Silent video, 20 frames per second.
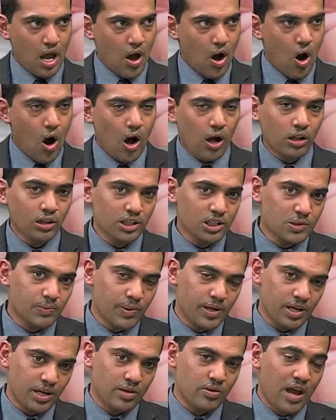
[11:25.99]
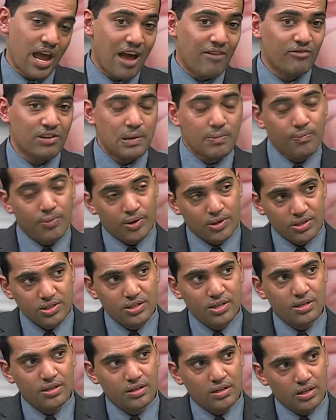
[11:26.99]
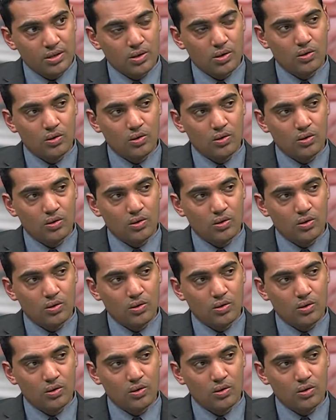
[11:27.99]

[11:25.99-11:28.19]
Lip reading: all this, every person,